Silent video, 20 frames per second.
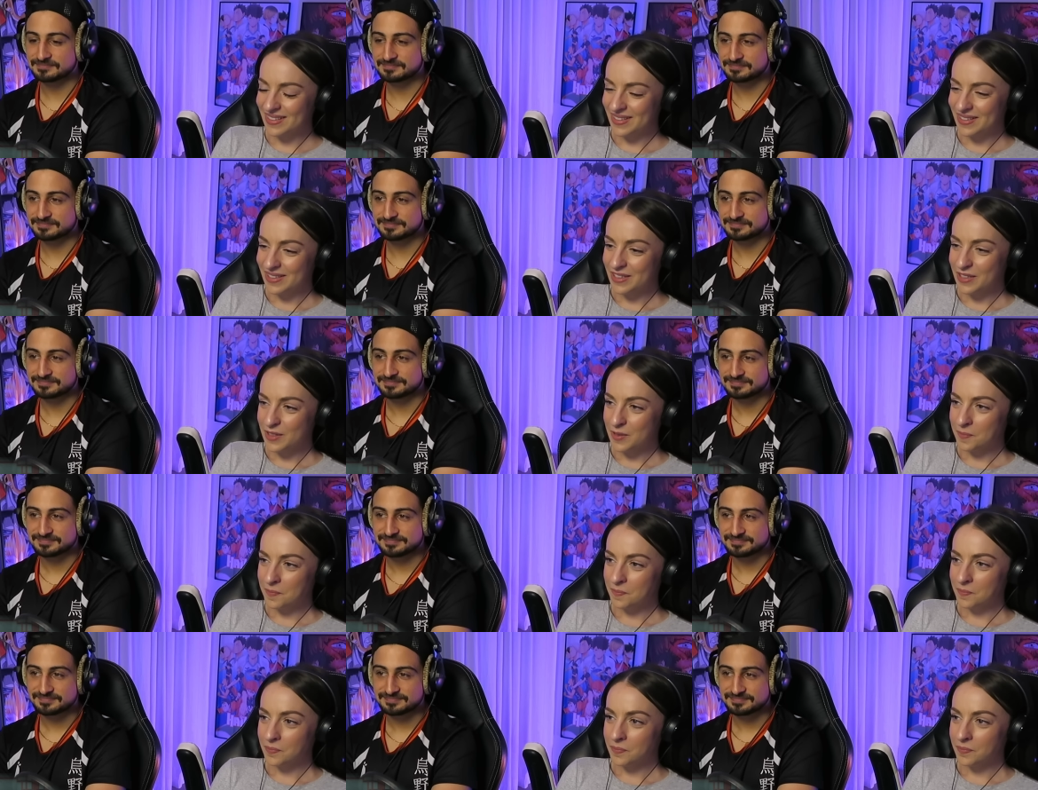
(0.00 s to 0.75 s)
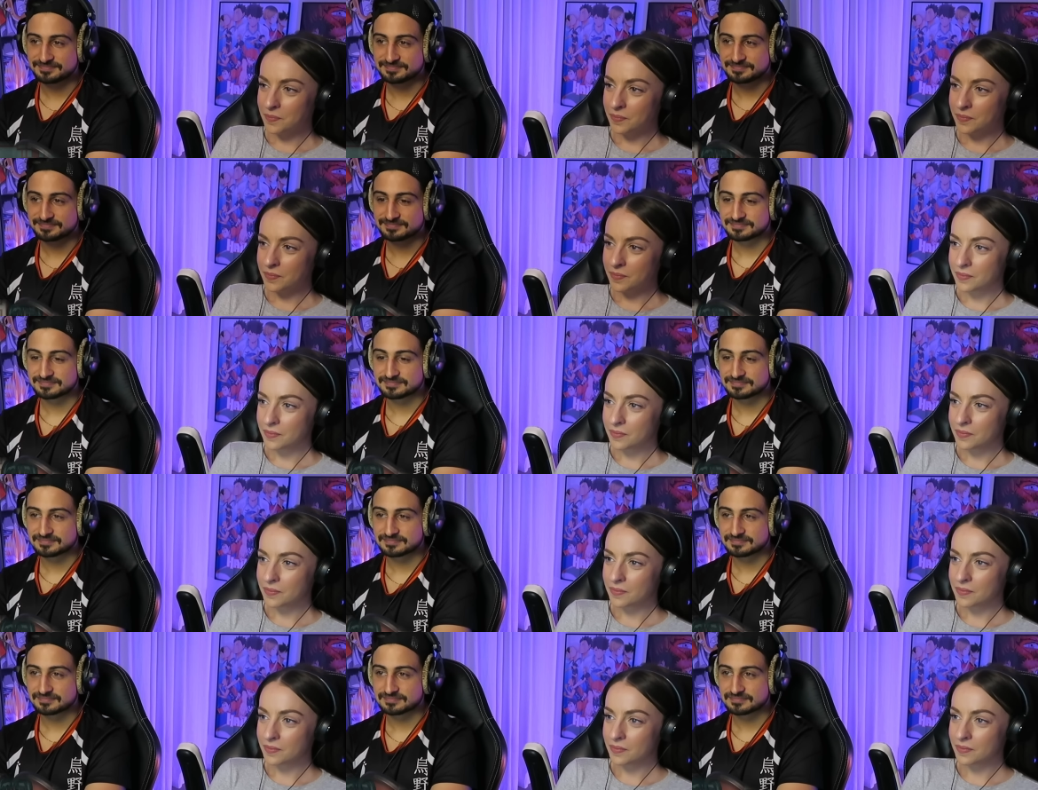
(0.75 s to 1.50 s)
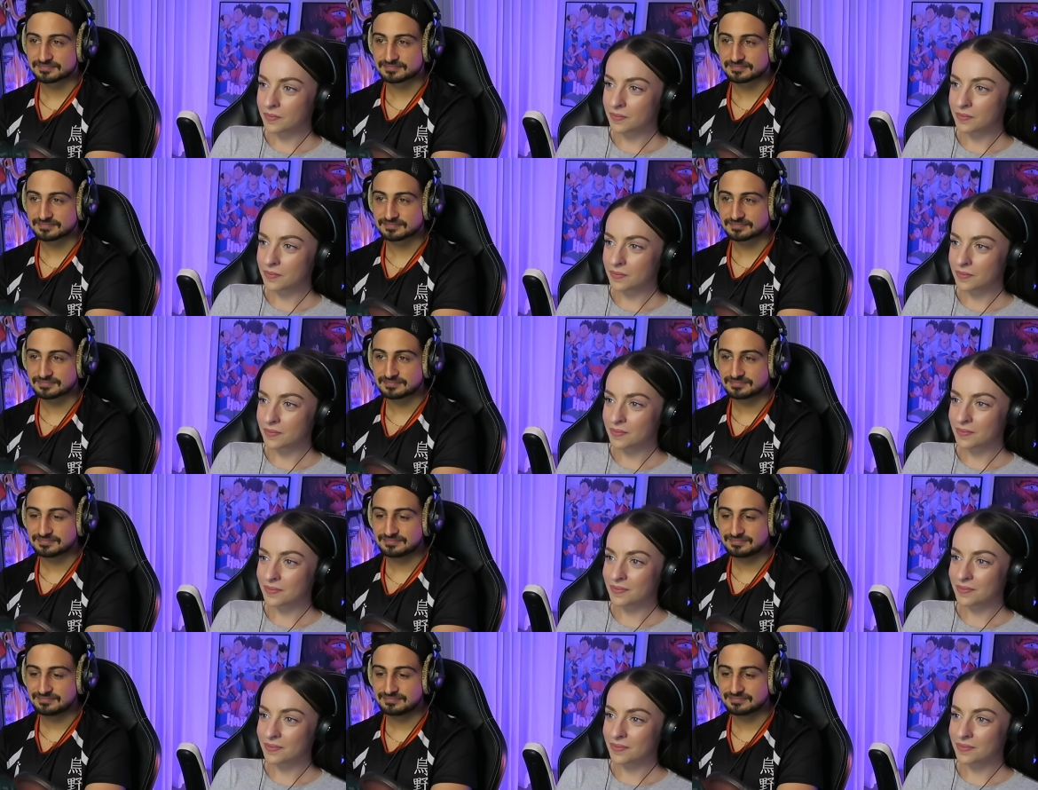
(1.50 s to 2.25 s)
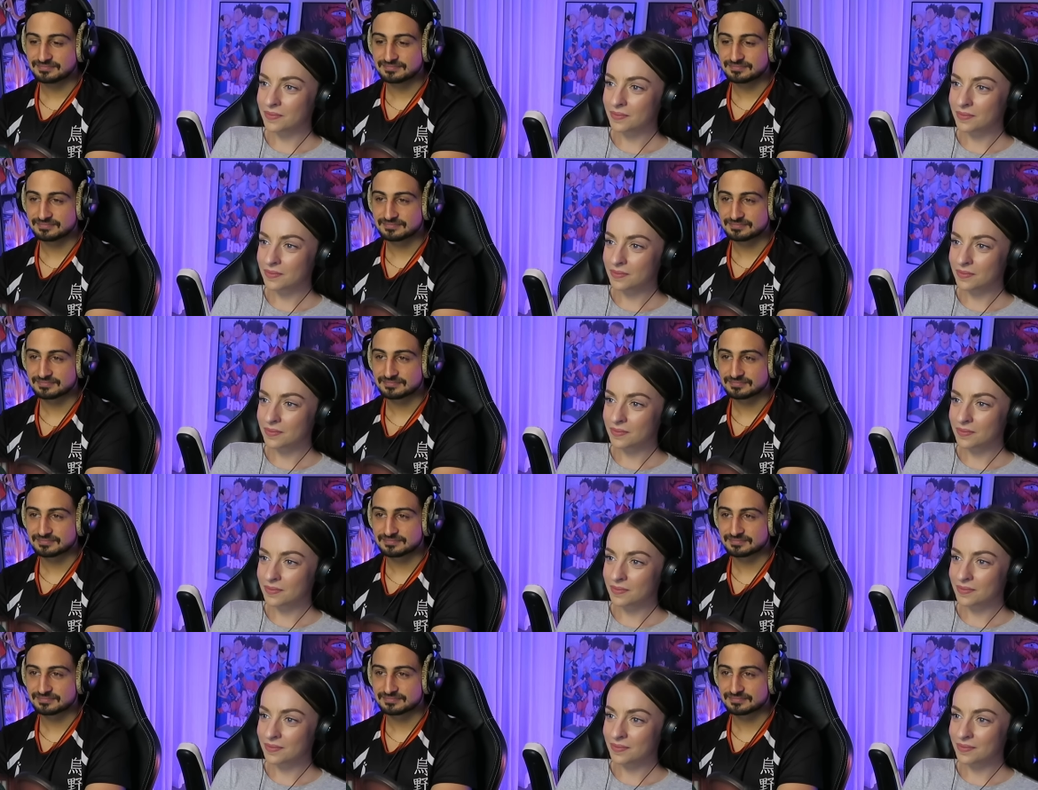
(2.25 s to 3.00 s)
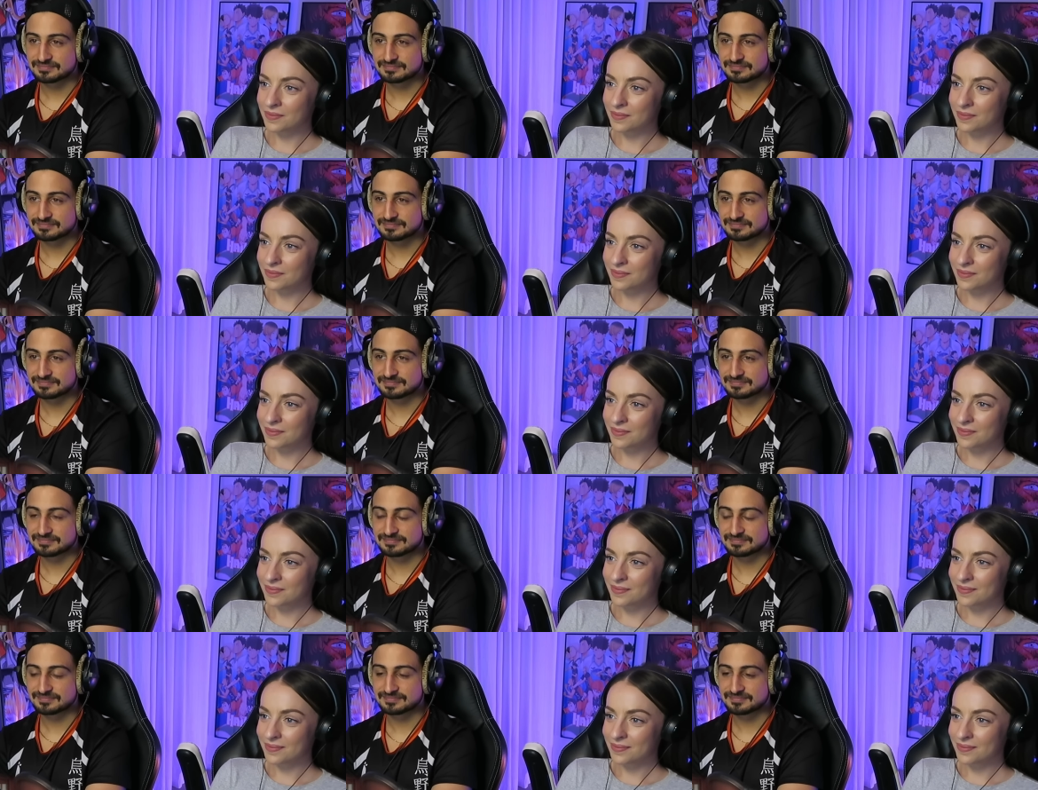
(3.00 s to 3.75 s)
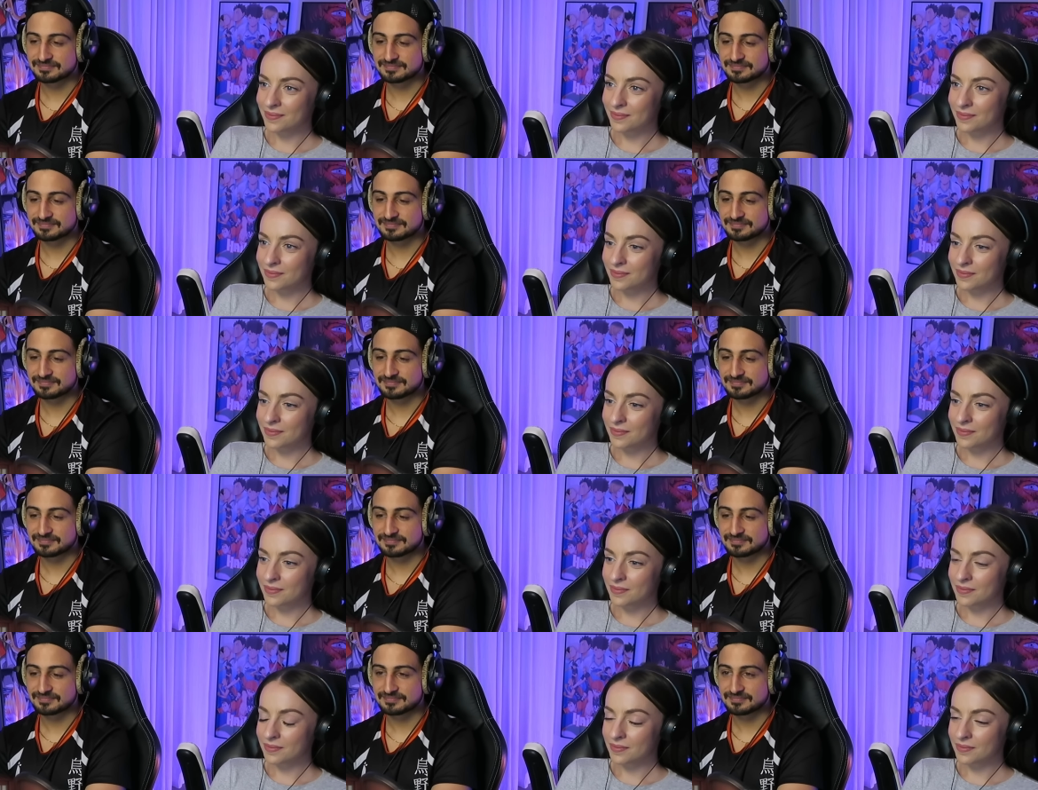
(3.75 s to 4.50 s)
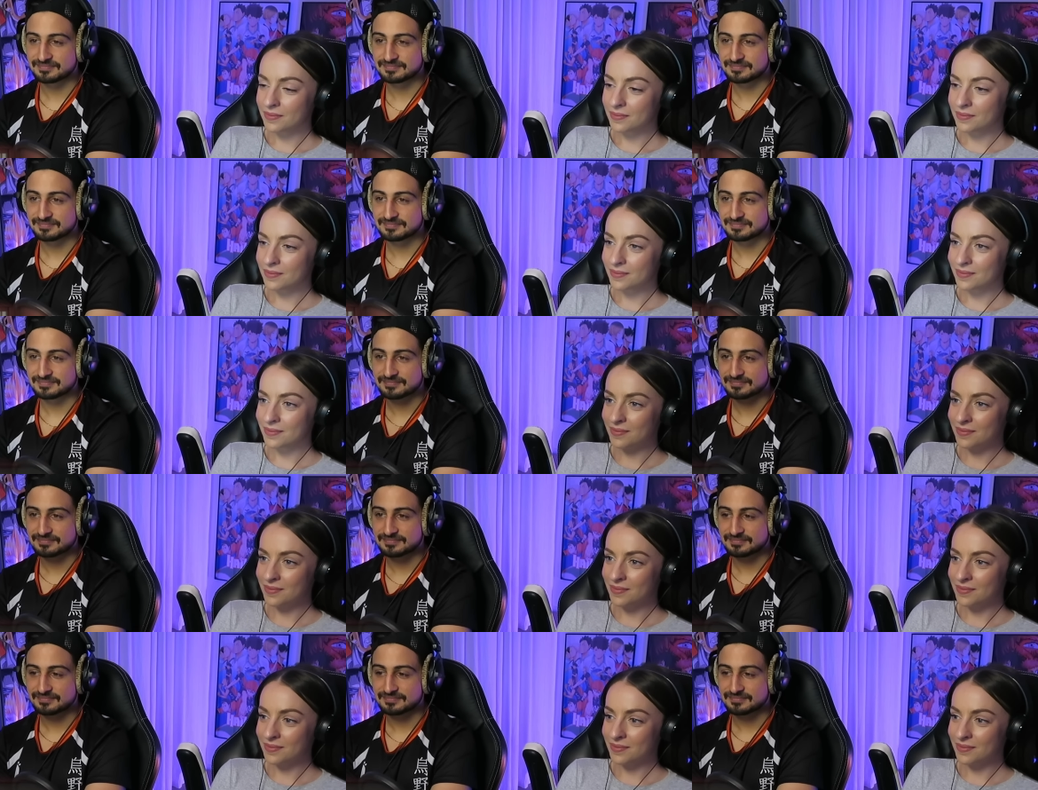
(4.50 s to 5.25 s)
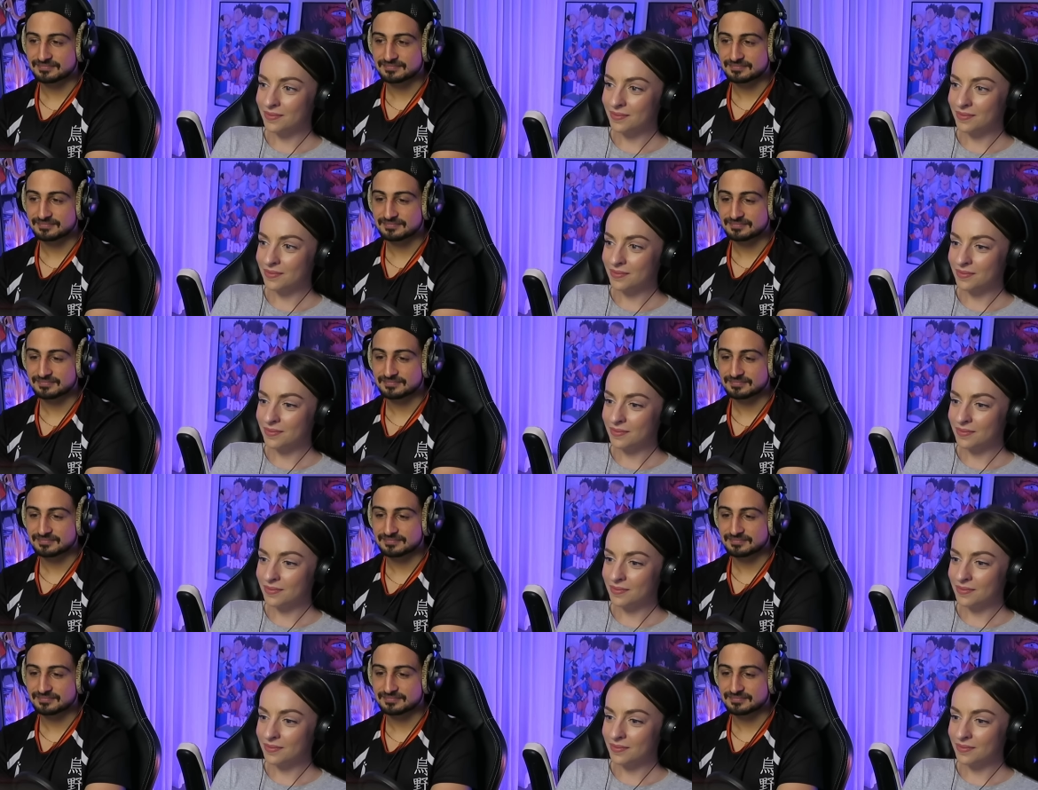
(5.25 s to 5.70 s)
Nothing is said.